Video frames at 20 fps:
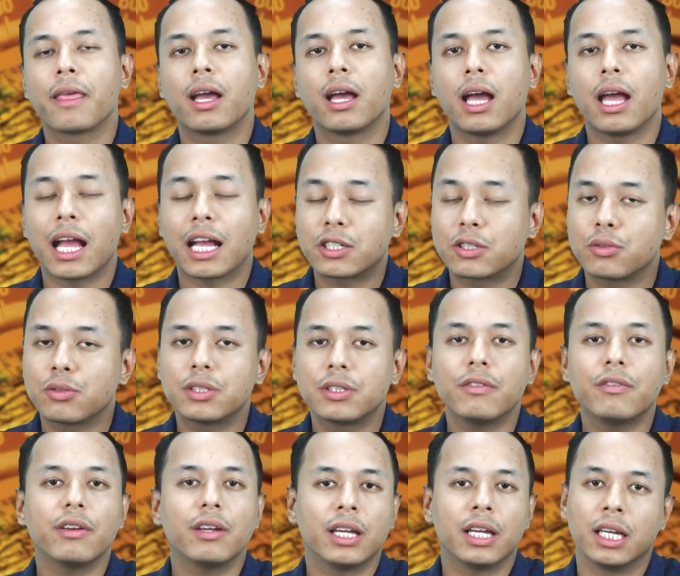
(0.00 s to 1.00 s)
extrusive
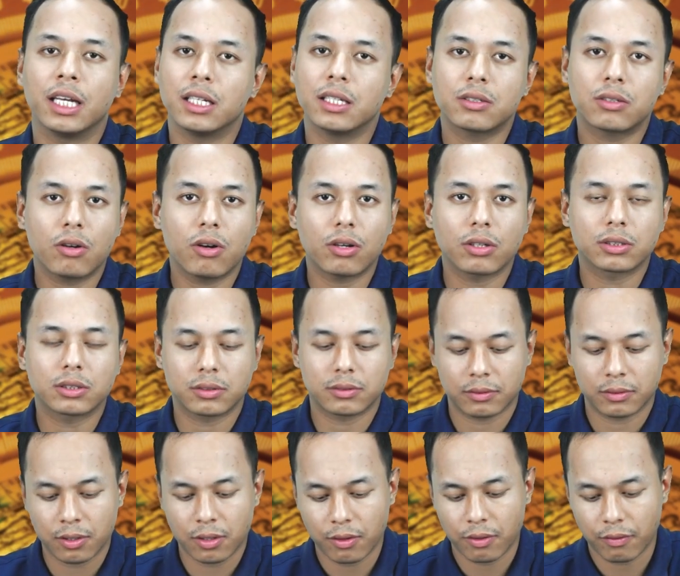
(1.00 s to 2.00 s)
igneous rocks.
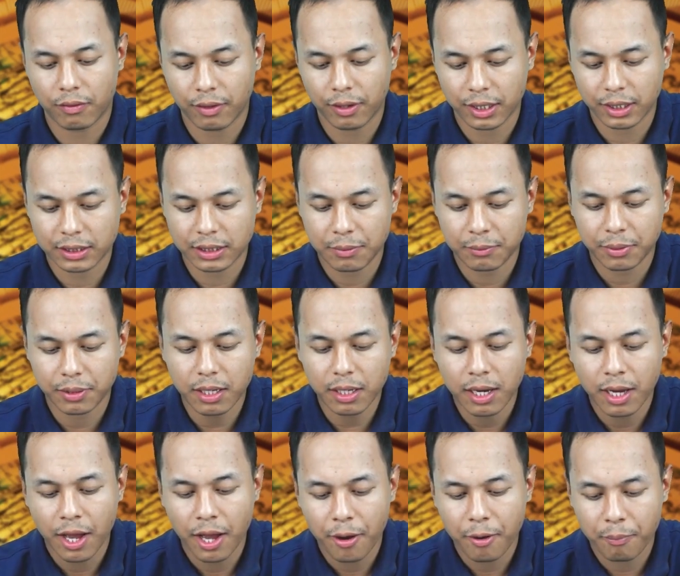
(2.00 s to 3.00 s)
For example,
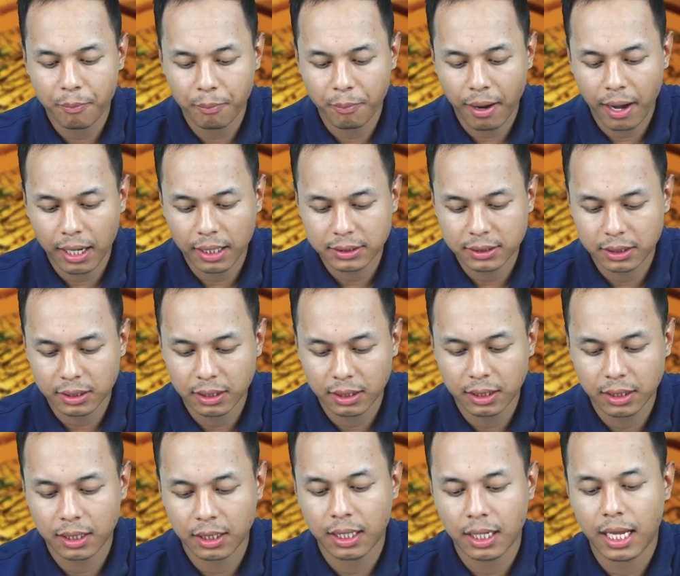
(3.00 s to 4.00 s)
basalt,
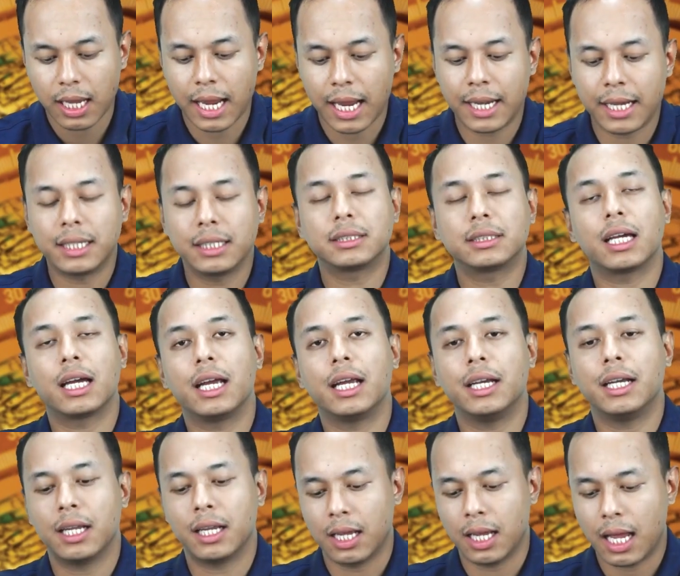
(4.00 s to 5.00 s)
andesite,
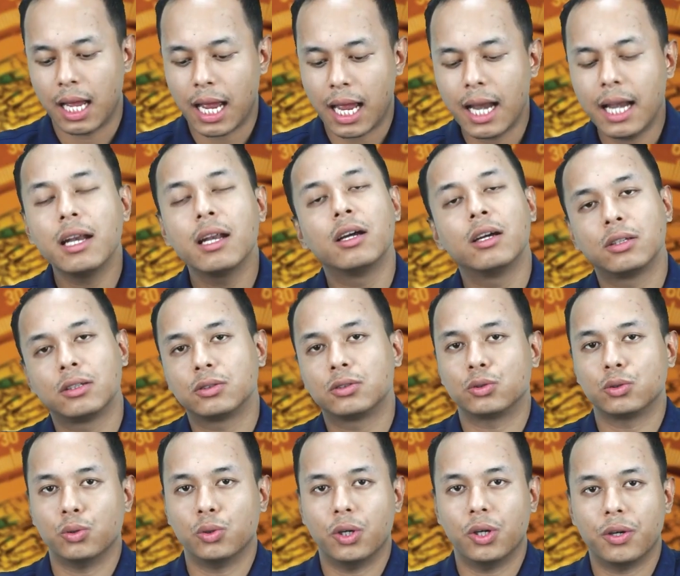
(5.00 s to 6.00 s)
and
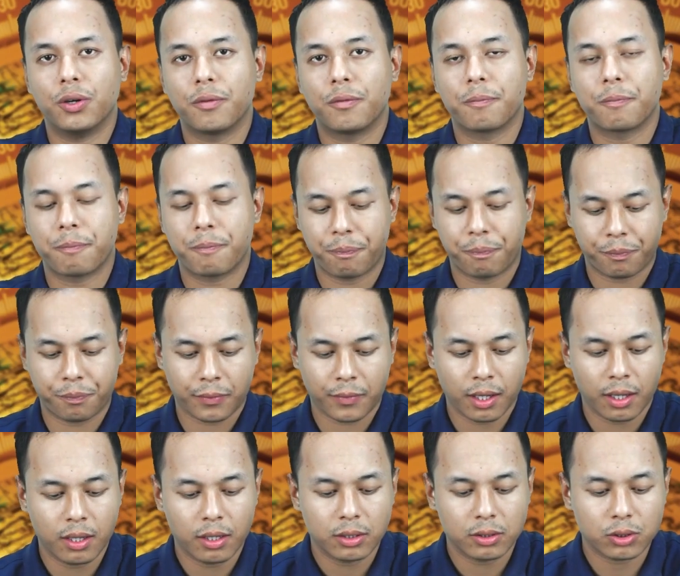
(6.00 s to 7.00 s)
so on.
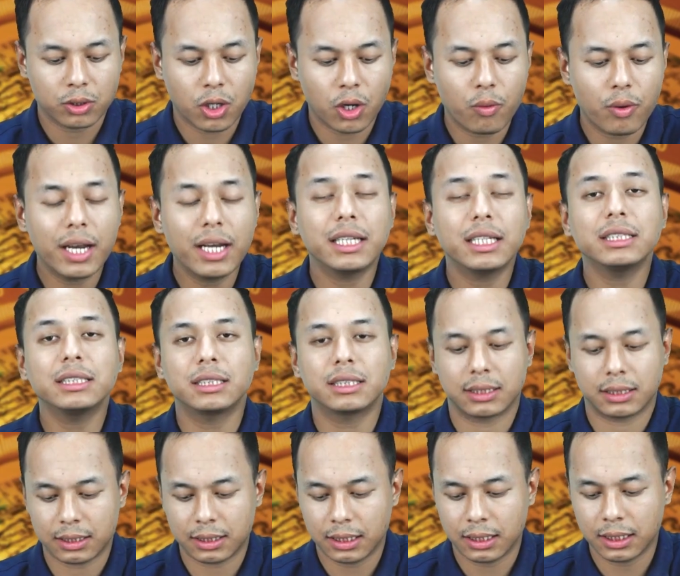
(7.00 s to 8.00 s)
So now let us
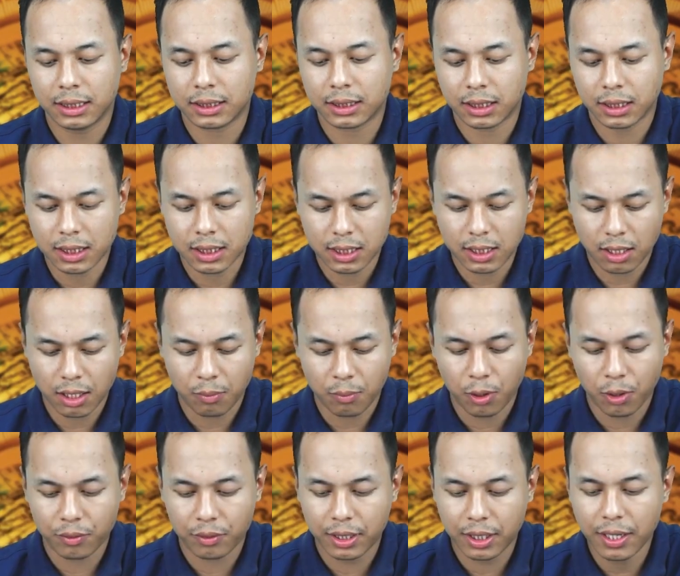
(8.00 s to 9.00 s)
discuss
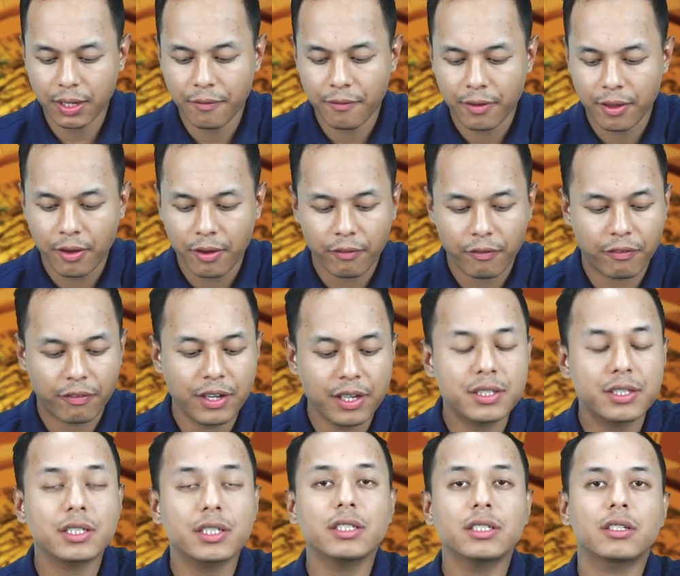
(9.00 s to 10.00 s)
about the
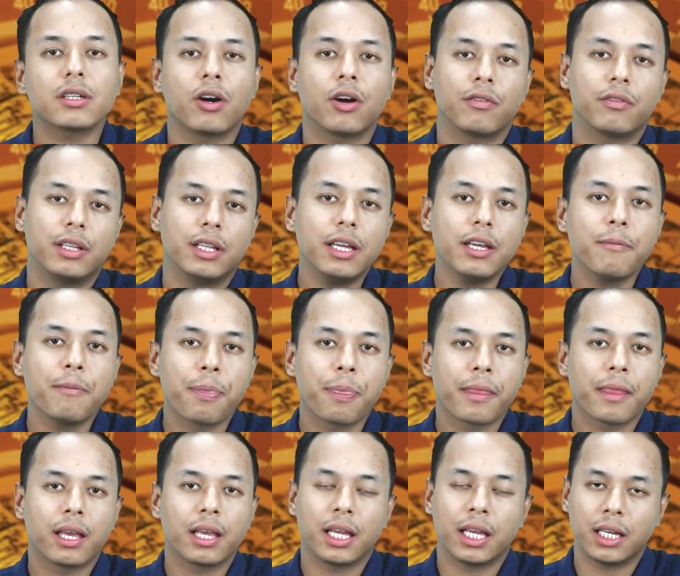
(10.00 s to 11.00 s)
features of the
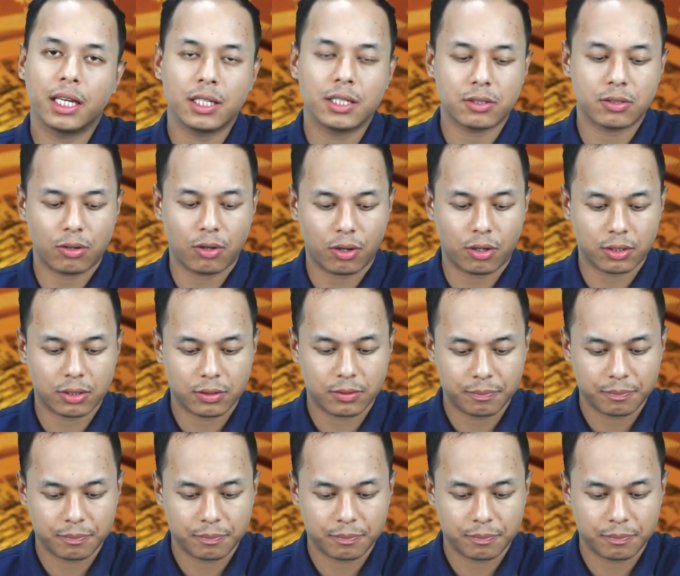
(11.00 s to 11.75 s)
igneous rocks.